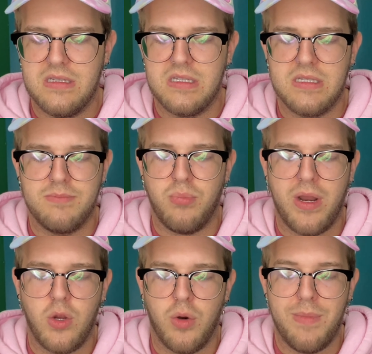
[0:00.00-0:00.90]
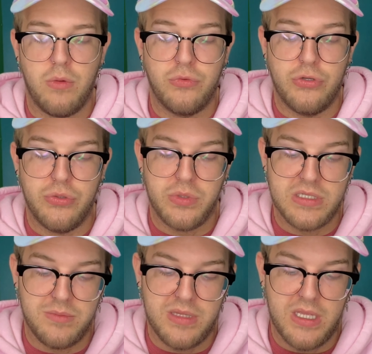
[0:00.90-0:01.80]
Sprite or Mountain Dew or
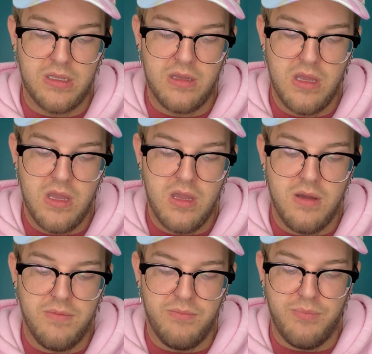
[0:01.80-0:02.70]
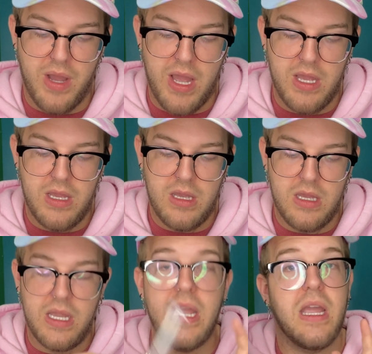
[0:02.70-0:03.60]
something, but
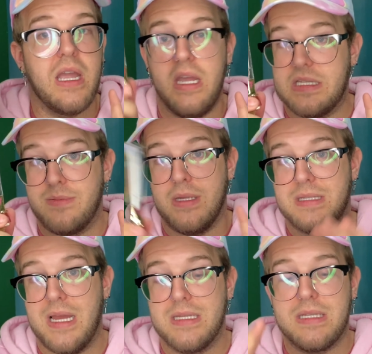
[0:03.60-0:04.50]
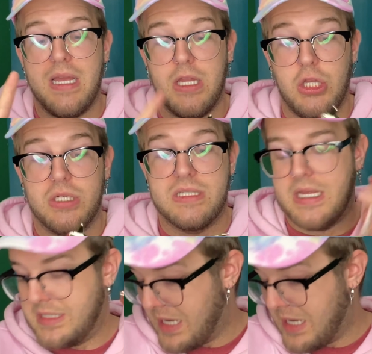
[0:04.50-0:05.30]
it smells nice. It looks nice.